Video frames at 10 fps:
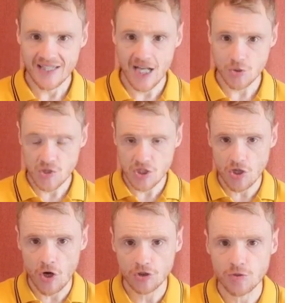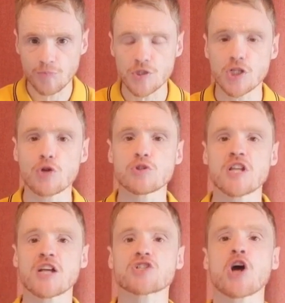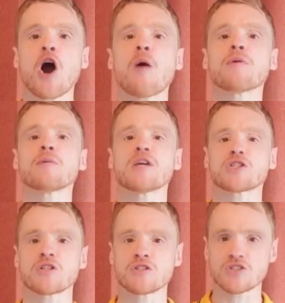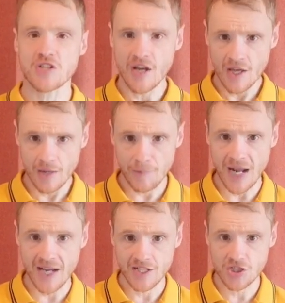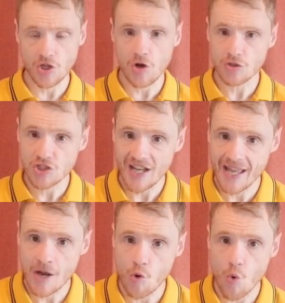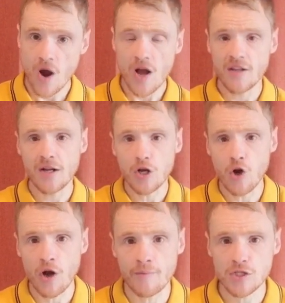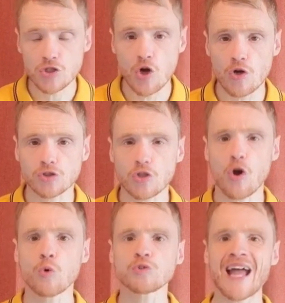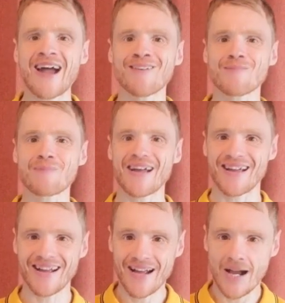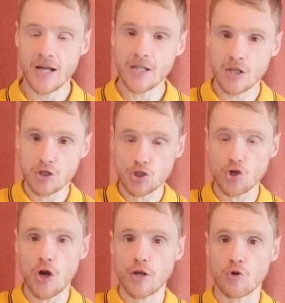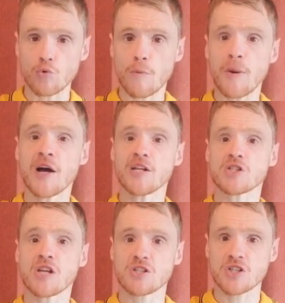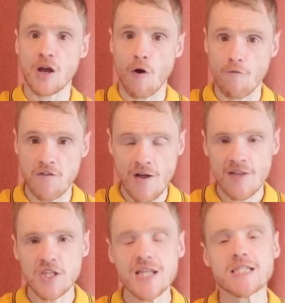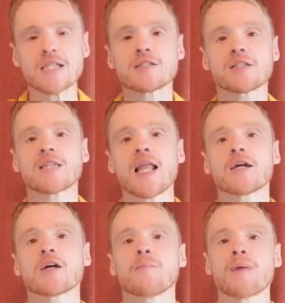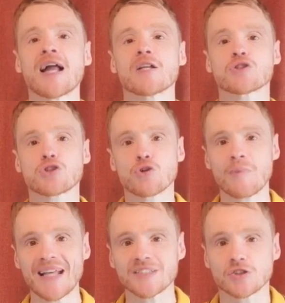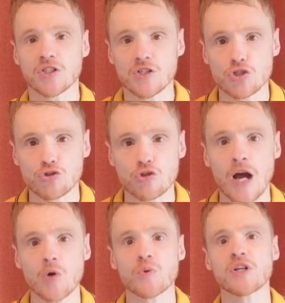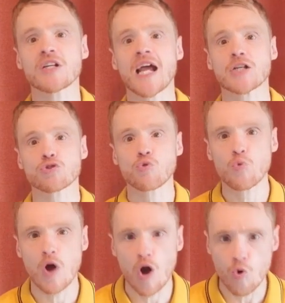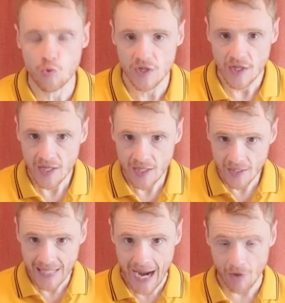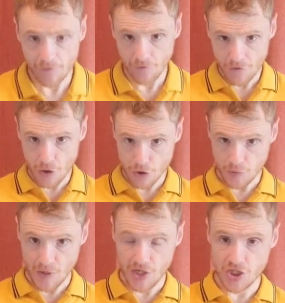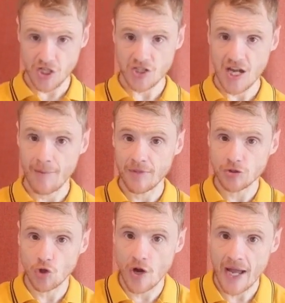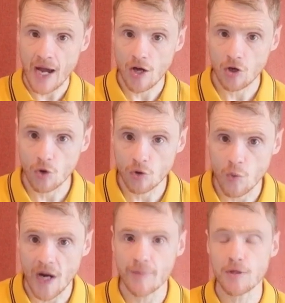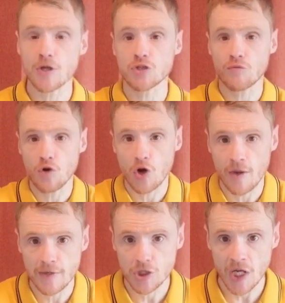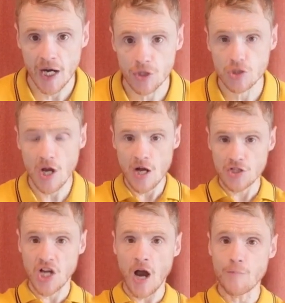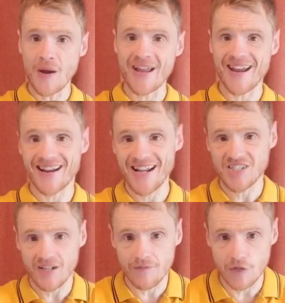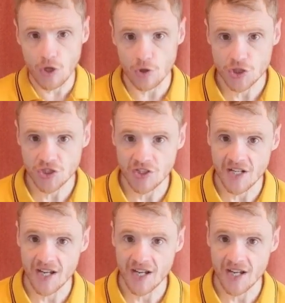And as we start to produce less carbon emissions, the planet starts to heal and the climate starts to cool down a bit. And then the cycle repeats itself. This is the delicate balance humanity has struck with the natural world. Now, if a few species happen to die out along the way because of climate change, so be it. That's evolution, isn't